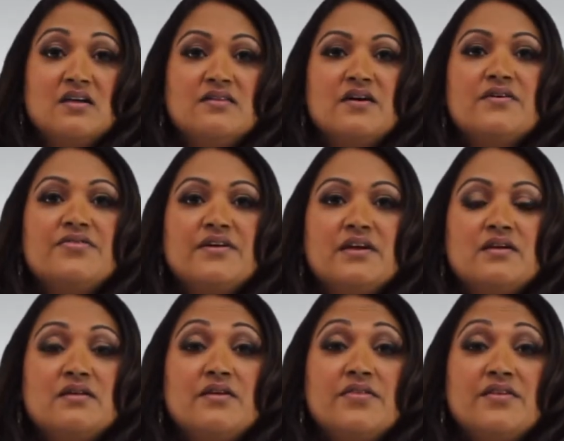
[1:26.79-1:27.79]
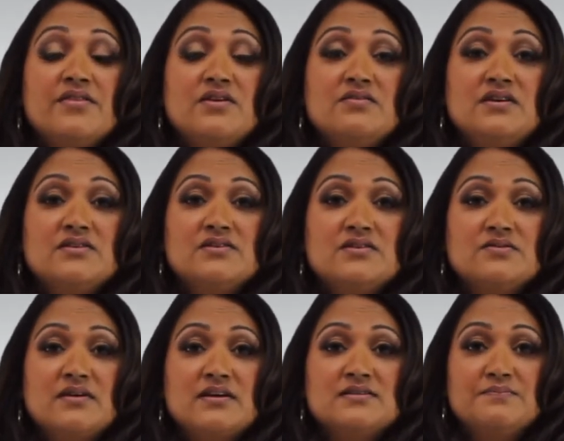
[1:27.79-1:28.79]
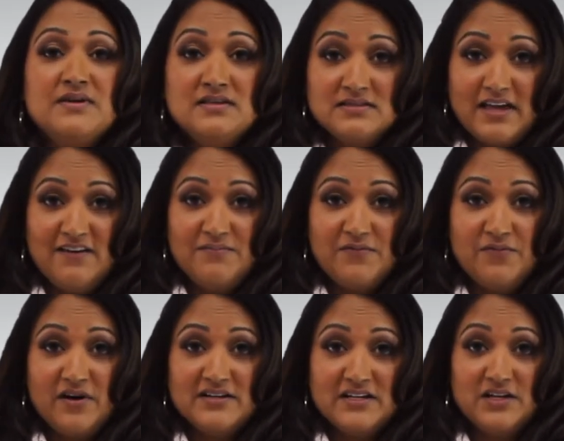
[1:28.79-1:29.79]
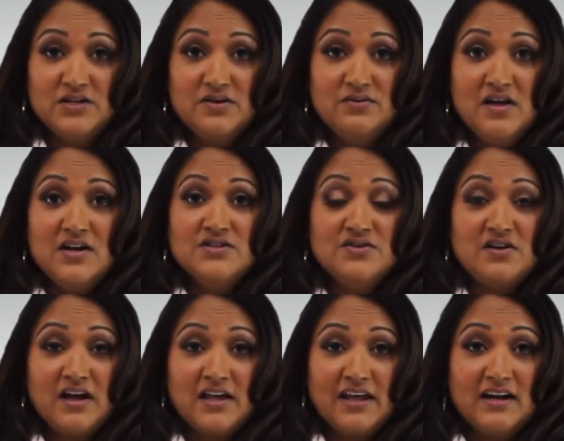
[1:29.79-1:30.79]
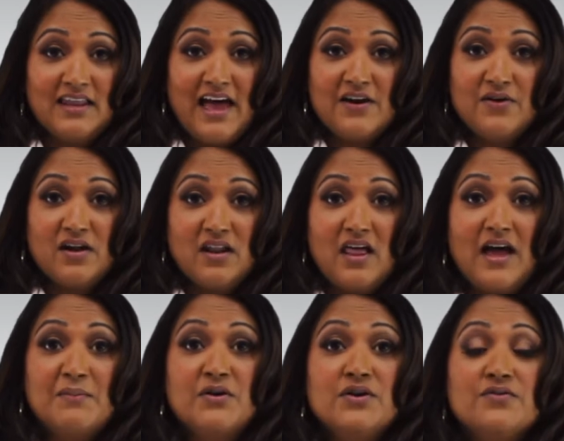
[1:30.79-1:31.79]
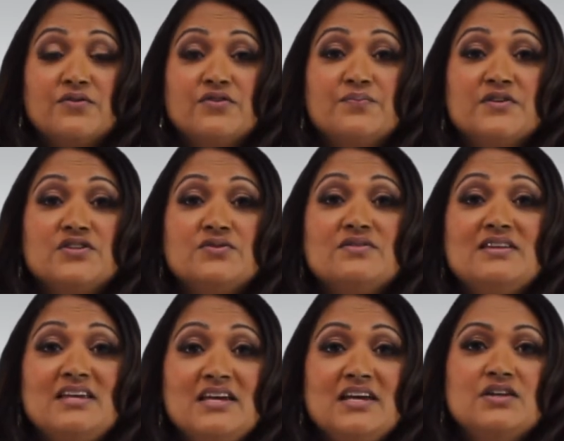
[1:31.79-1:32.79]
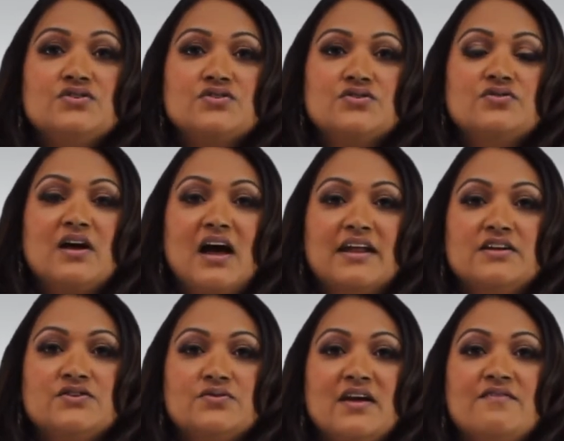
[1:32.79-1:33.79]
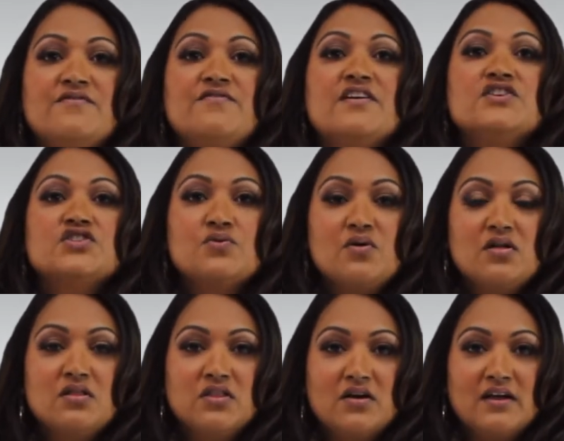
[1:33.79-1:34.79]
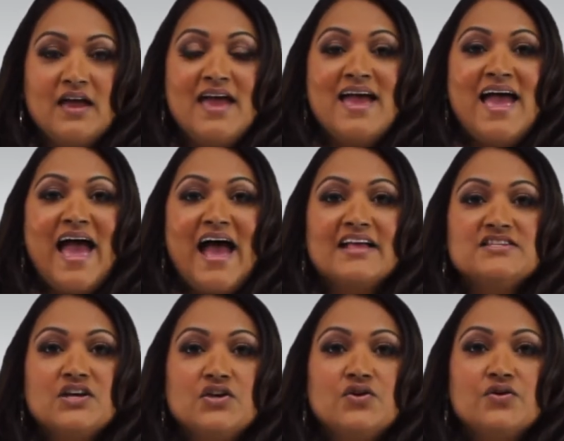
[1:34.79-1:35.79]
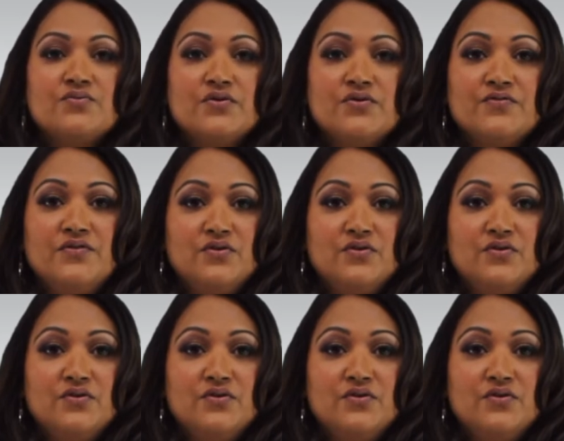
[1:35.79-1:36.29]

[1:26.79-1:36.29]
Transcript: Another thing that you need to do is be safe. Before I tell you, do not get a ladder and climb on your roof, but you need to kind of do a visual look at your roof.